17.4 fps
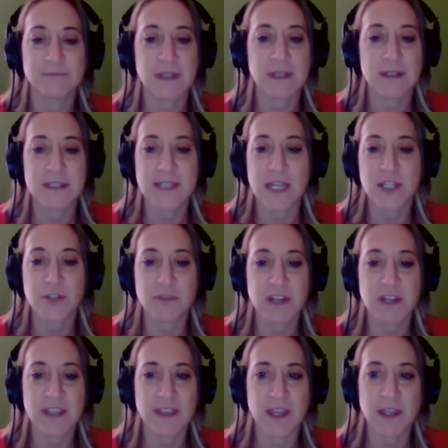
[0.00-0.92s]

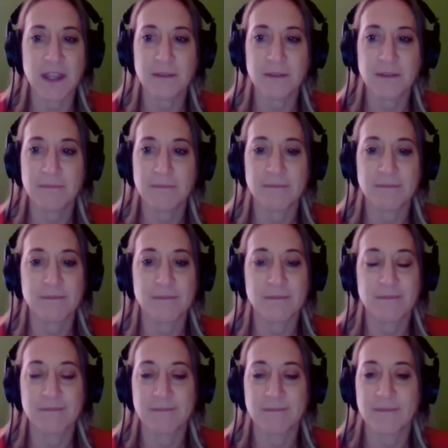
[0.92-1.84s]
sensory thing,
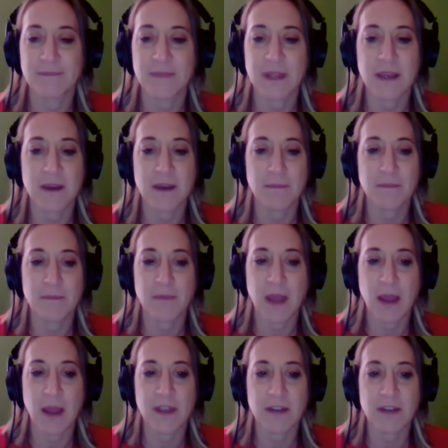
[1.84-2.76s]

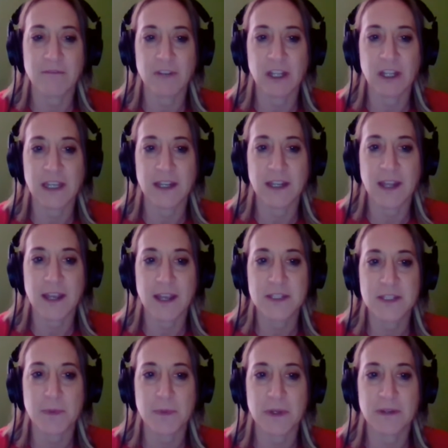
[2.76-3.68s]
how that really
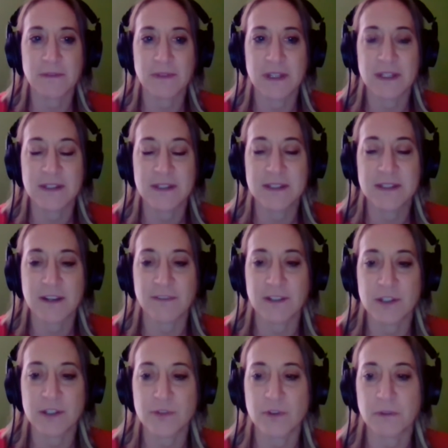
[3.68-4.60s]
connects, but it's
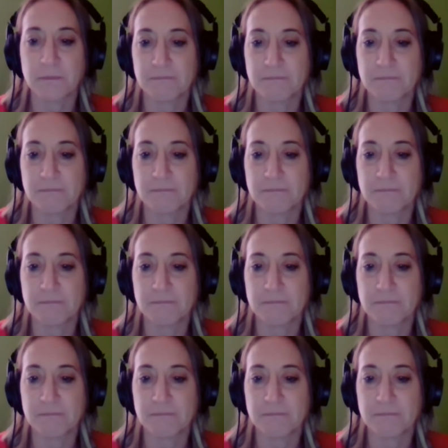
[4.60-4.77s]
definitely true.